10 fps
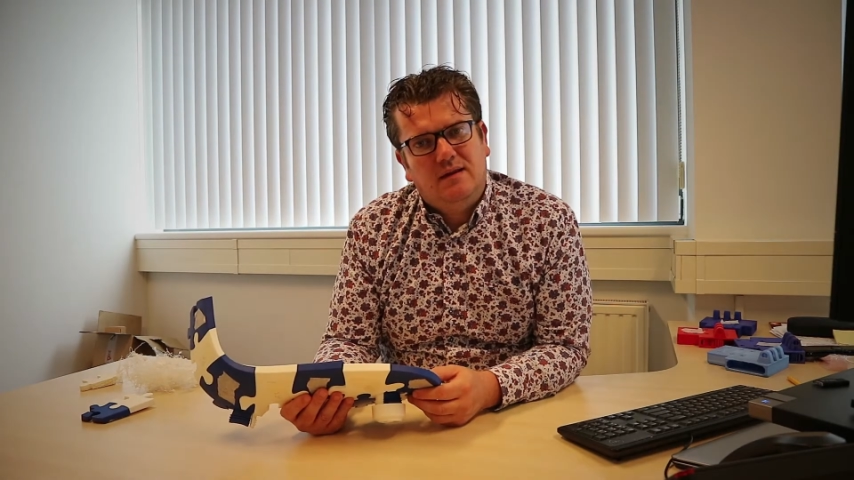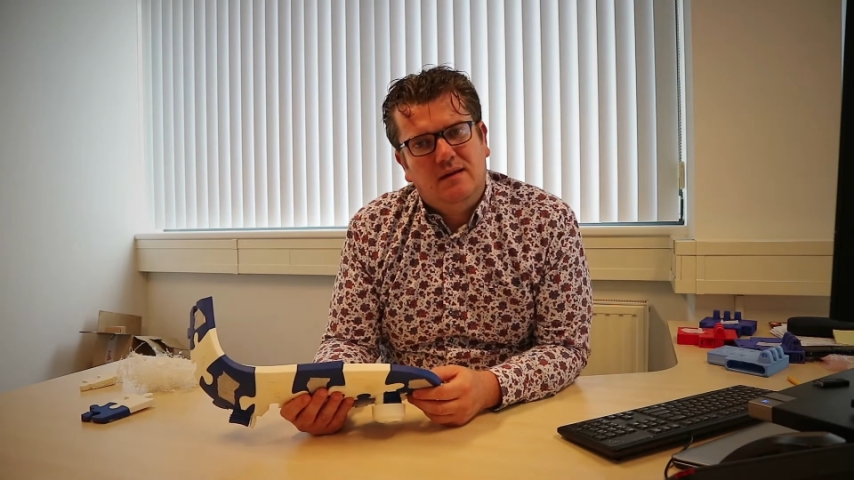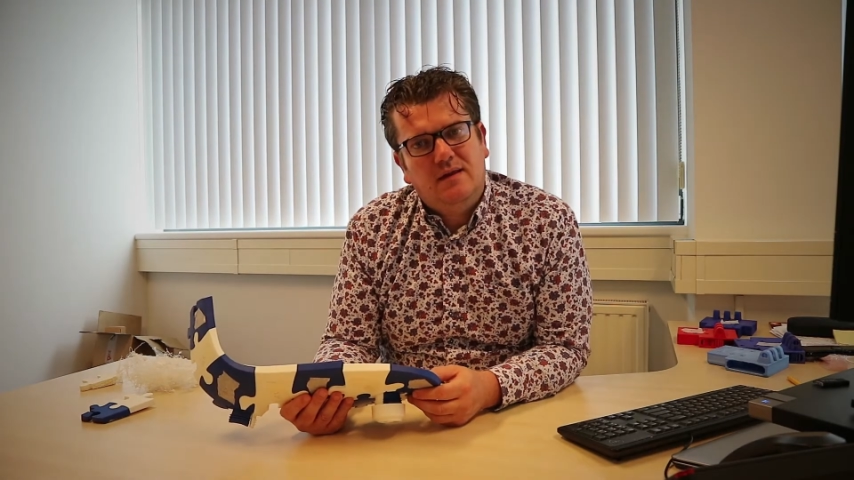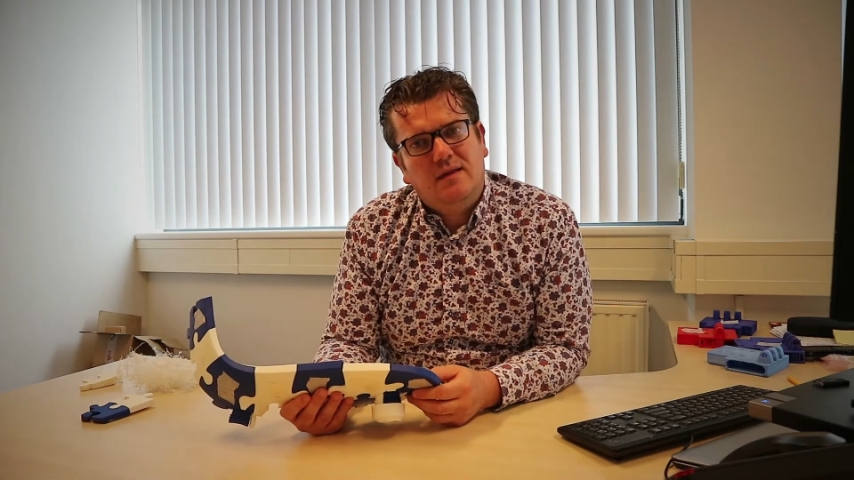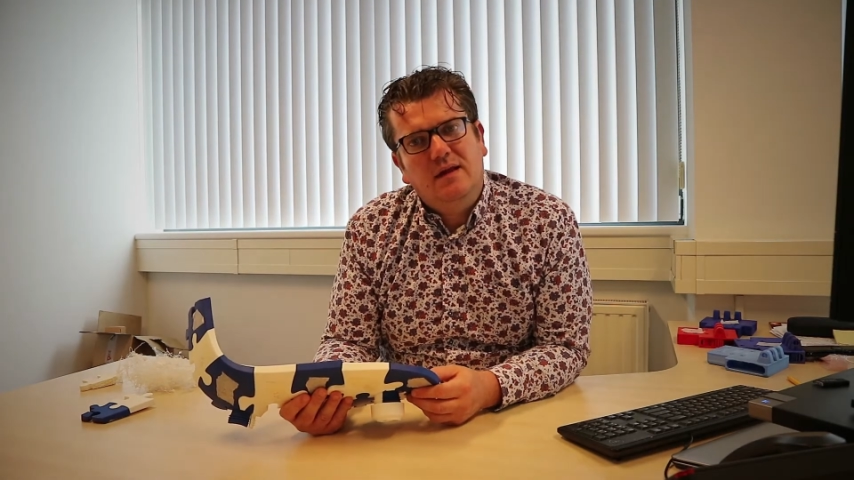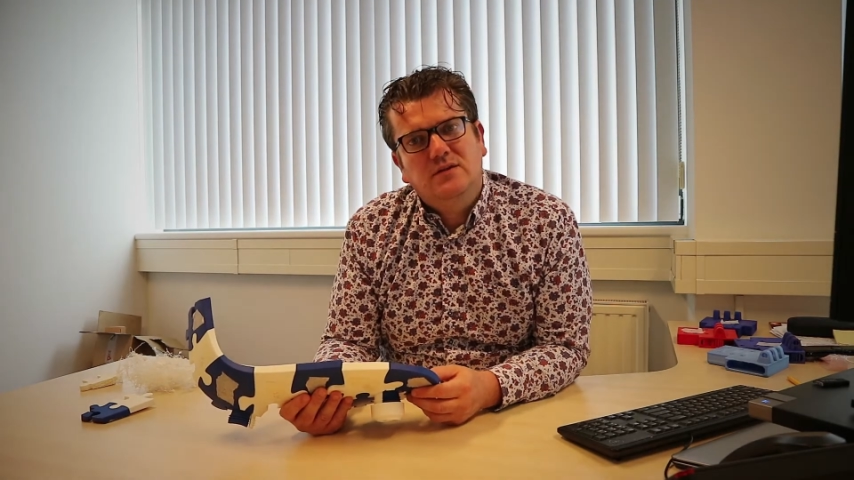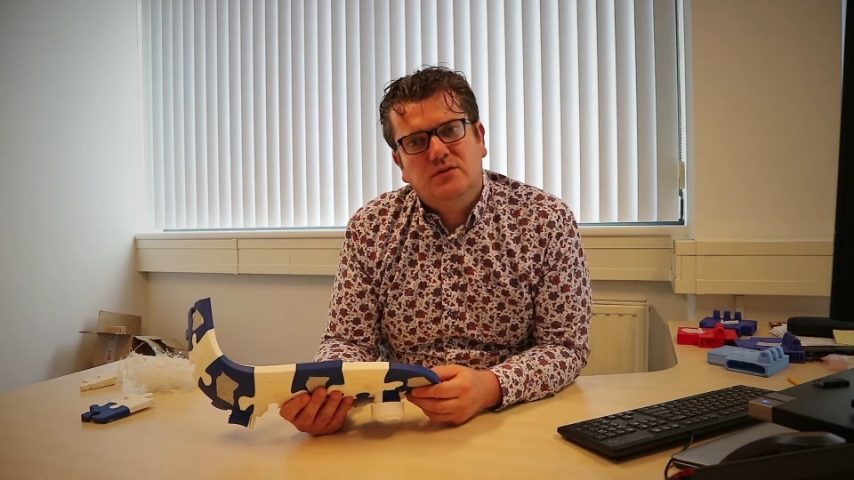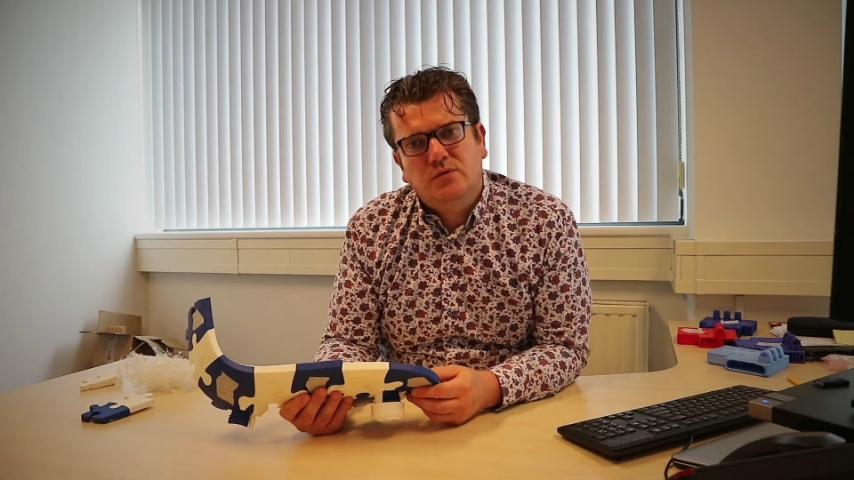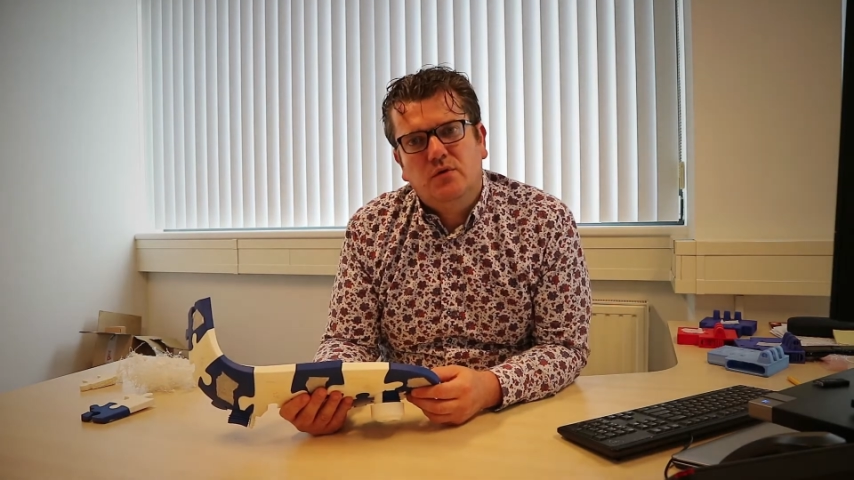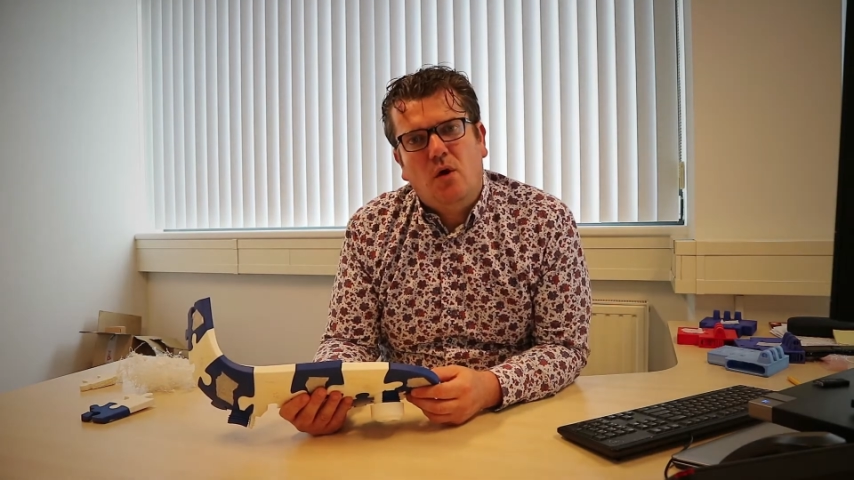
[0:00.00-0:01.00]
that things
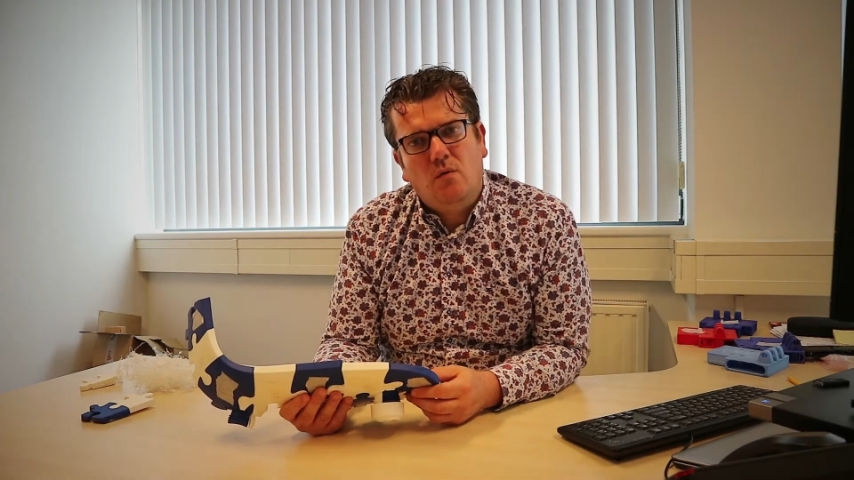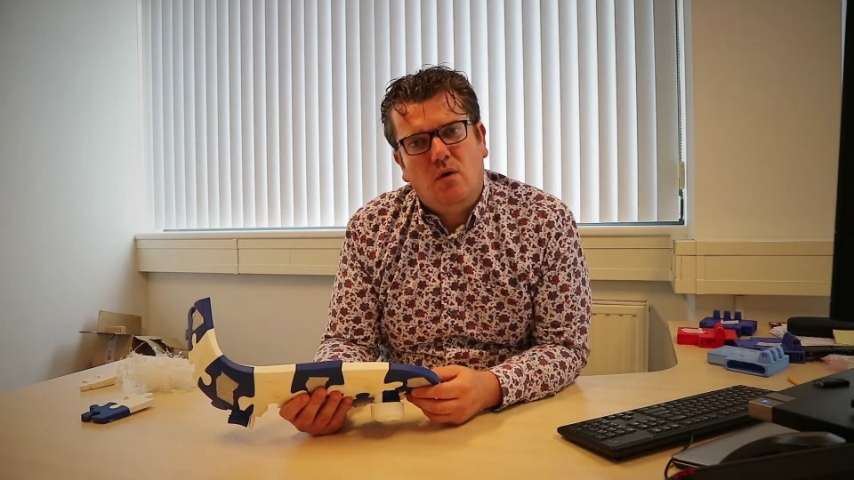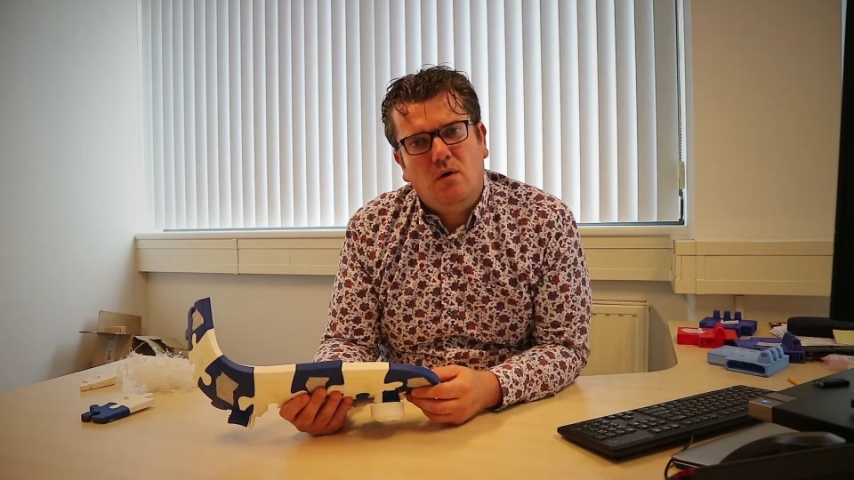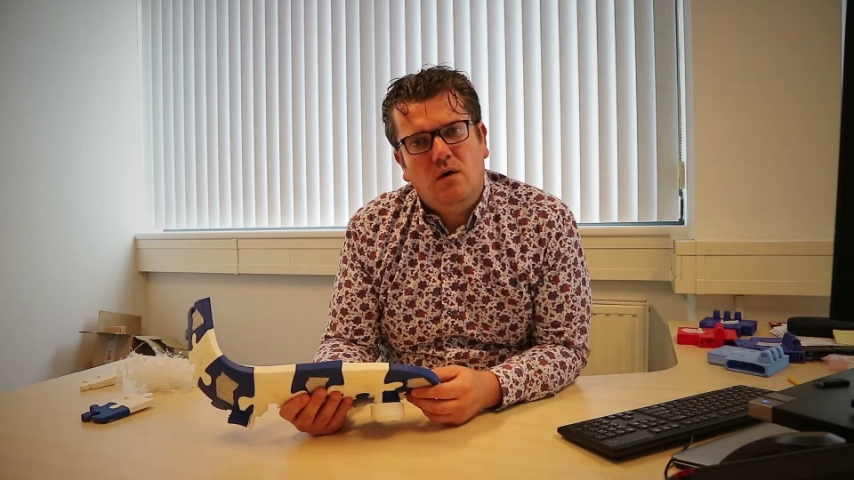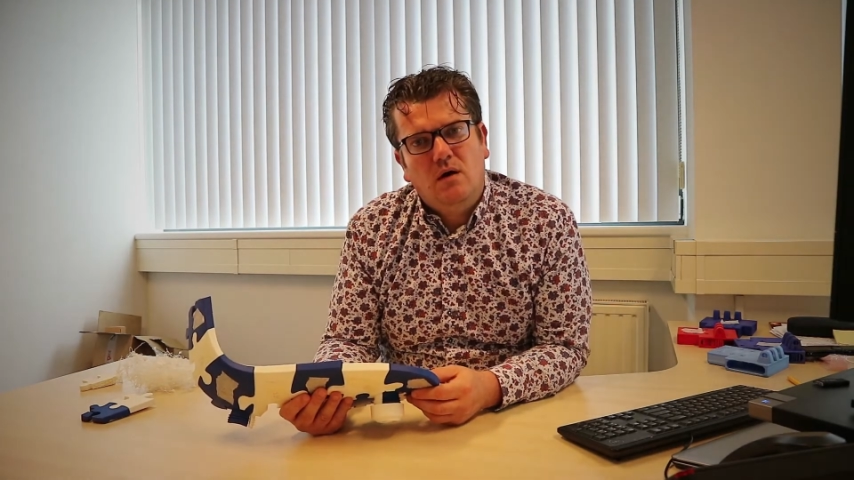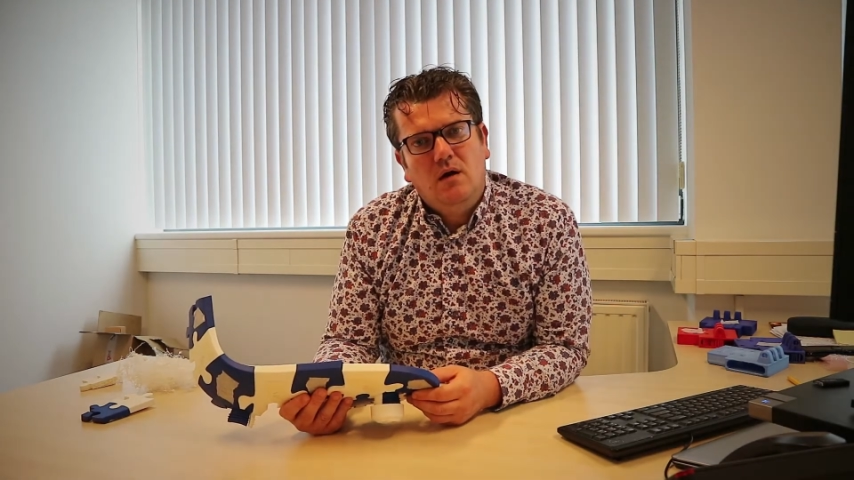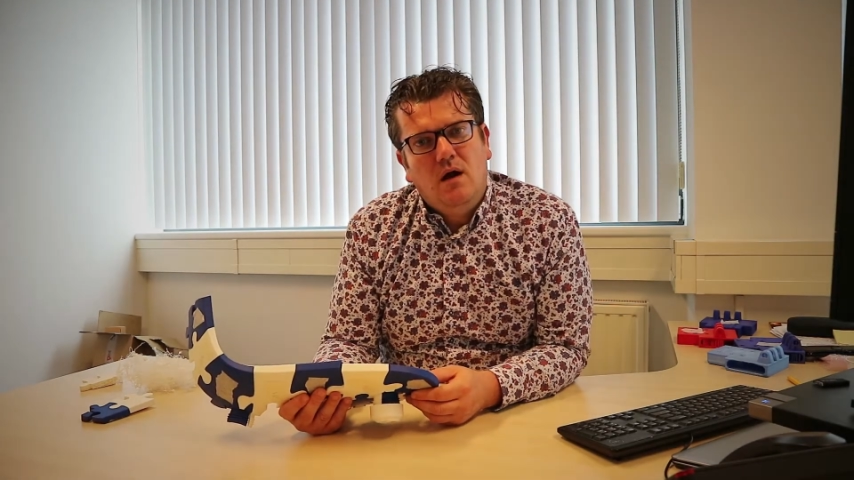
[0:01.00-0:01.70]
could go wrong,